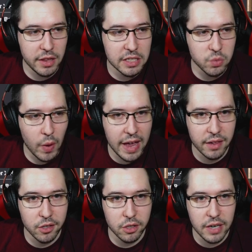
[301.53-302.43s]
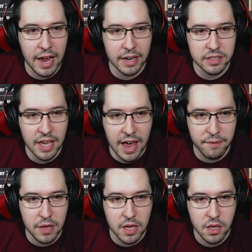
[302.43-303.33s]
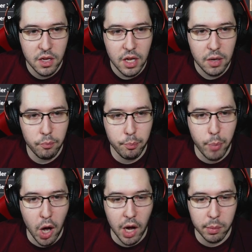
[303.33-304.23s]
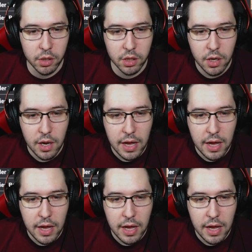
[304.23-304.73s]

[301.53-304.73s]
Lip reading: this Waggler X Heavy bobber,